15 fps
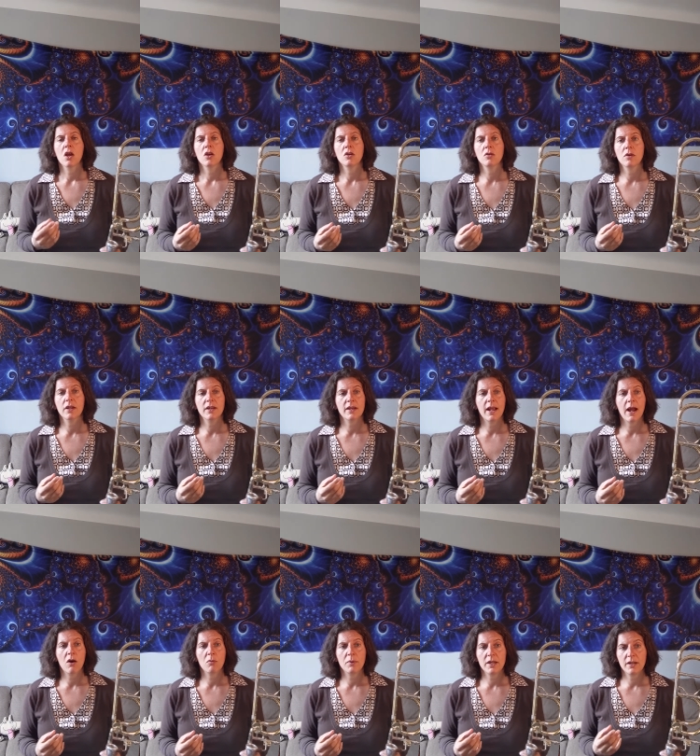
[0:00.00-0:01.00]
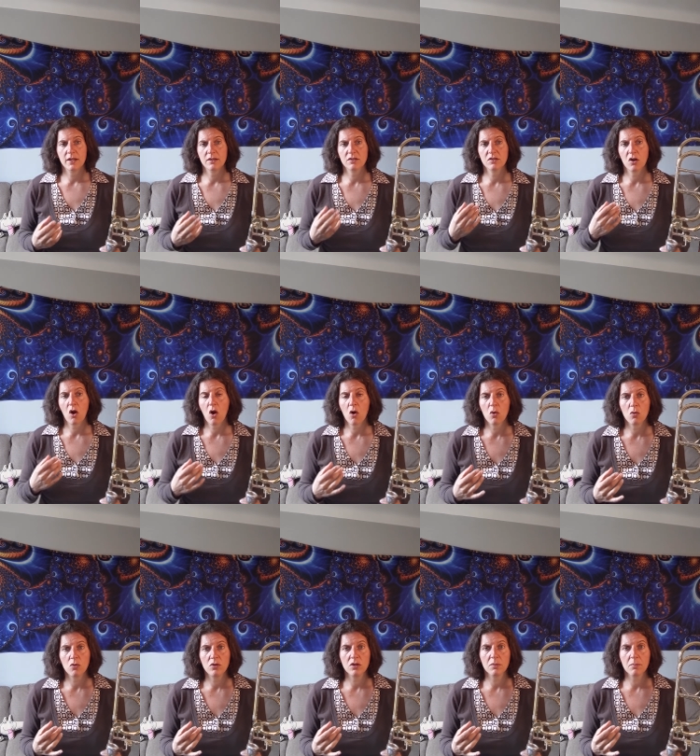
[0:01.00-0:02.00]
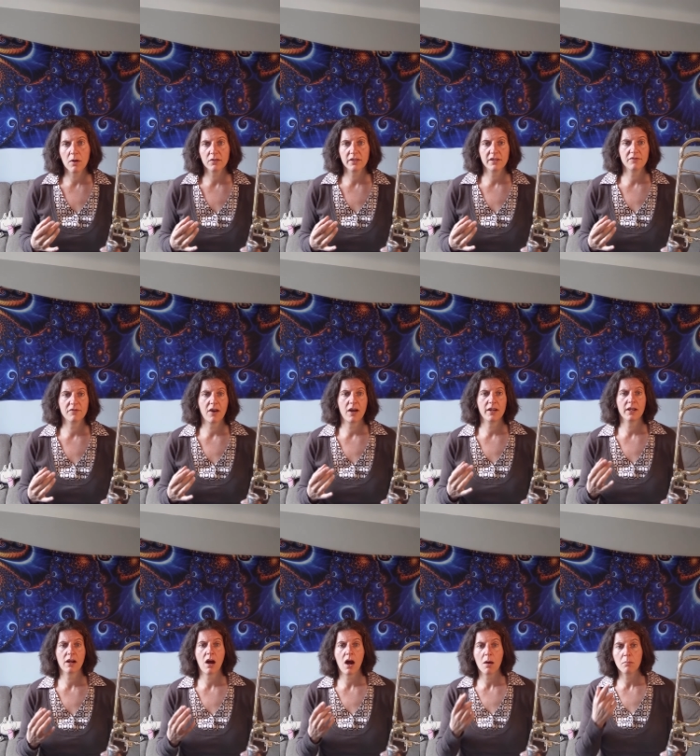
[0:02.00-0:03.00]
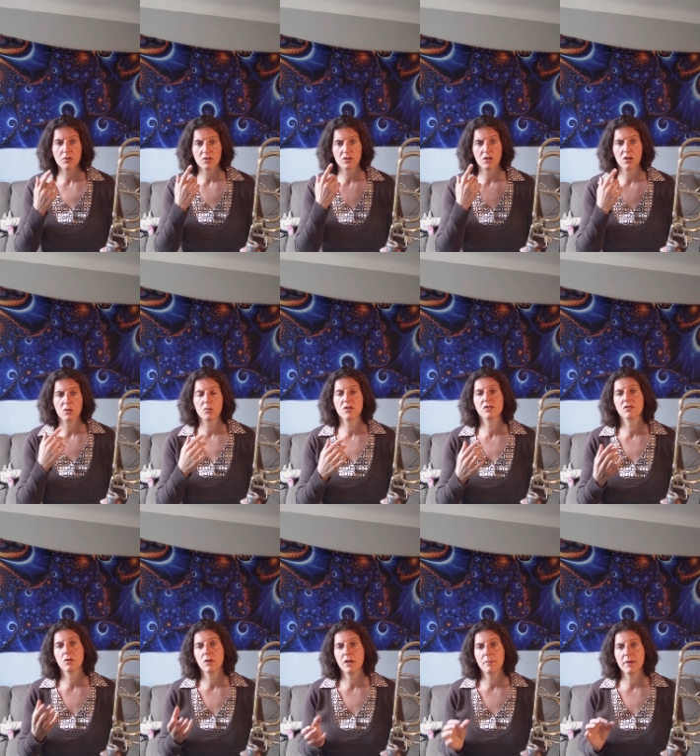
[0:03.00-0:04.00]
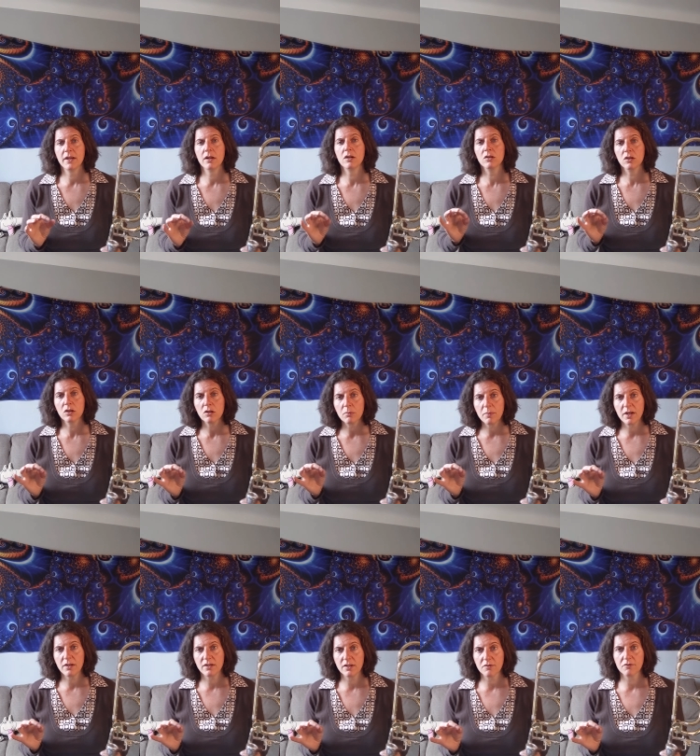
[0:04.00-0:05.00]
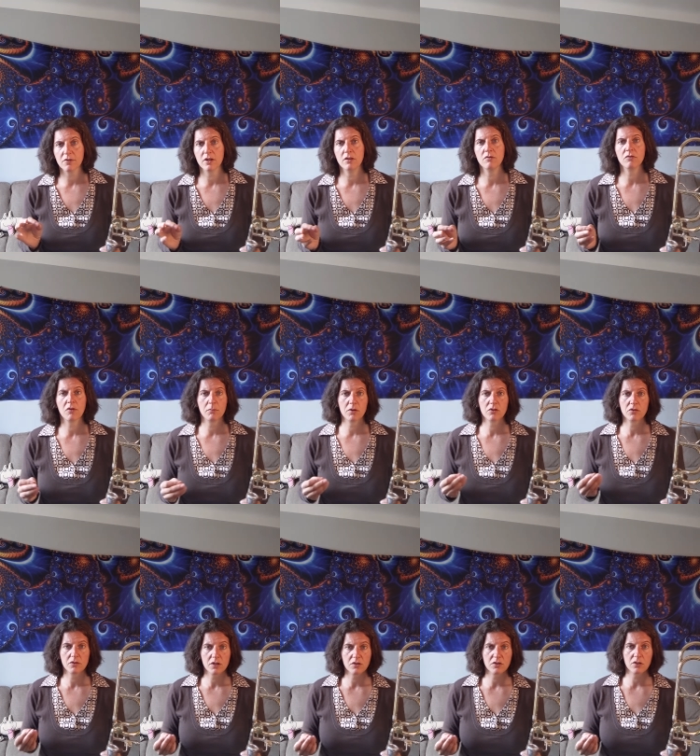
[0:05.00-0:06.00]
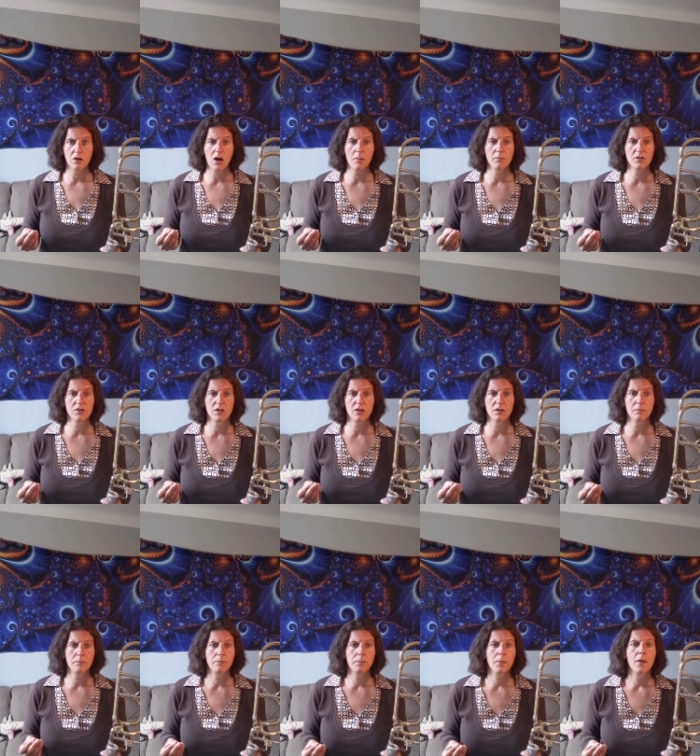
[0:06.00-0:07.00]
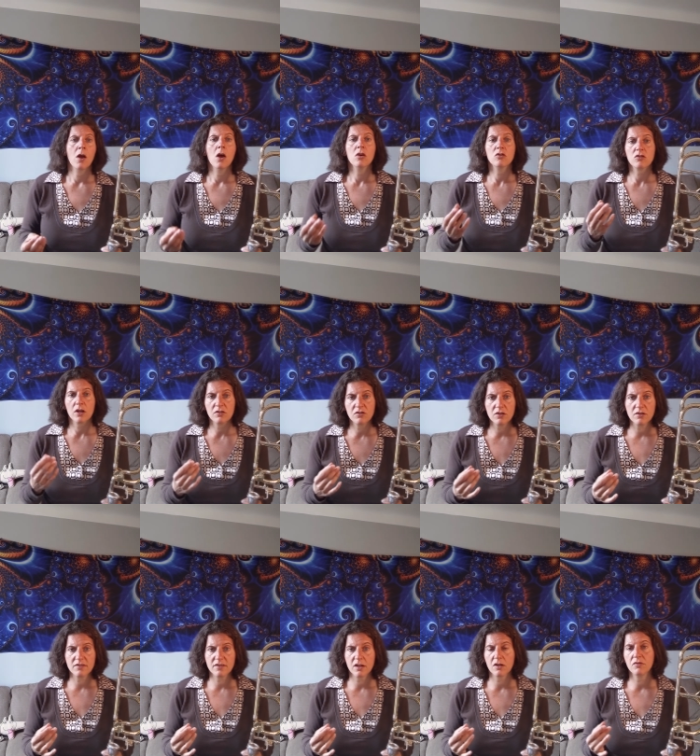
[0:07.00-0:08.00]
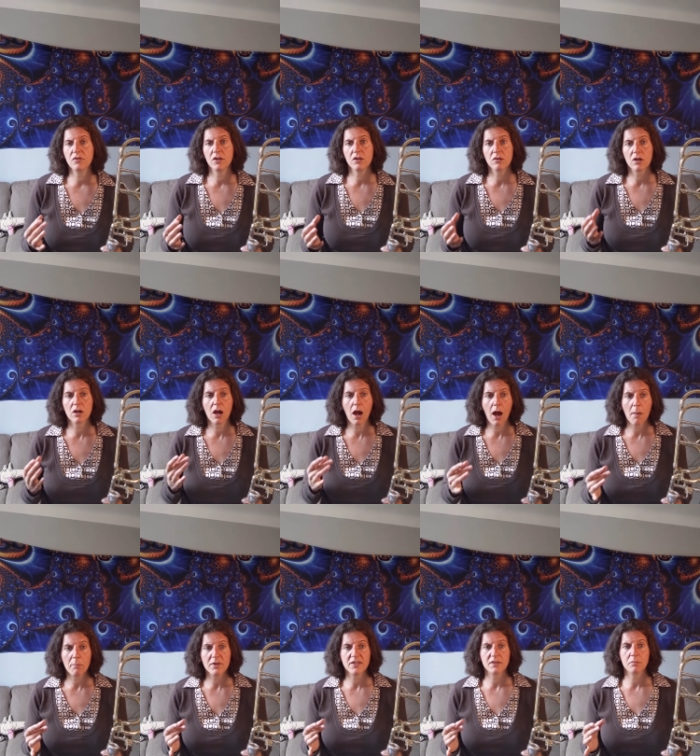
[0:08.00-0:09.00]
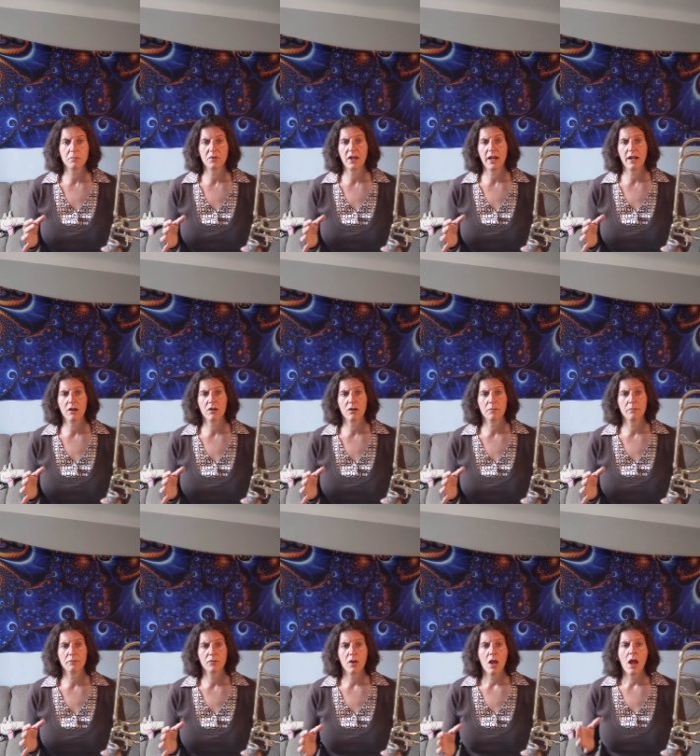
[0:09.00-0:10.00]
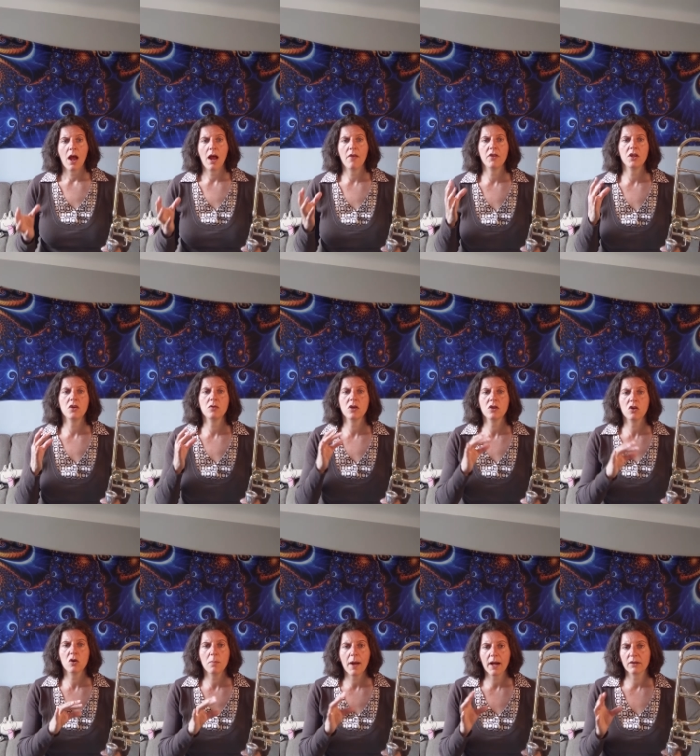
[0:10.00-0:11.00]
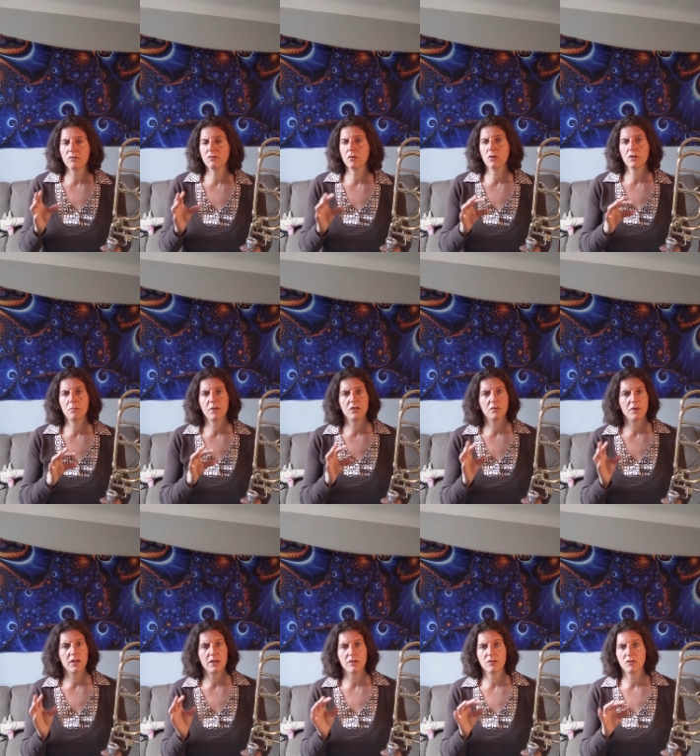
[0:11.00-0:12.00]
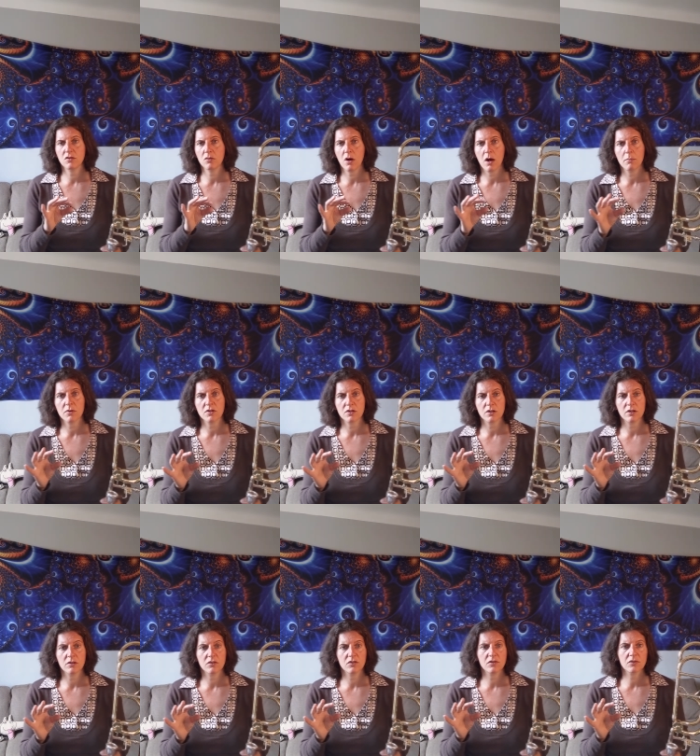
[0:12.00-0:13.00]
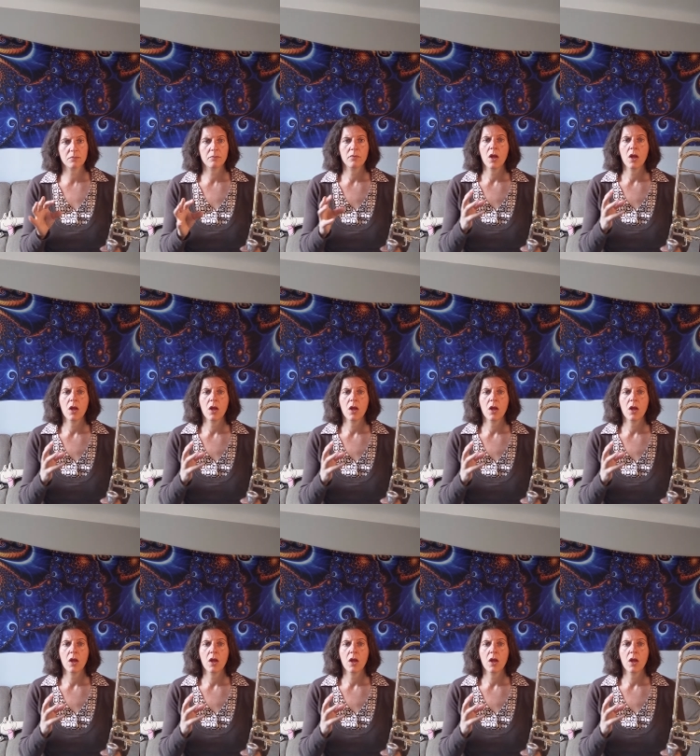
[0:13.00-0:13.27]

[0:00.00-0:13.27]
you can now begin to hone your multiphonic embouchure, which is going to be a little bit different from your traditional embouchure. Trust yourself that you're a competent player and that you can go back and forth between these two embouchures.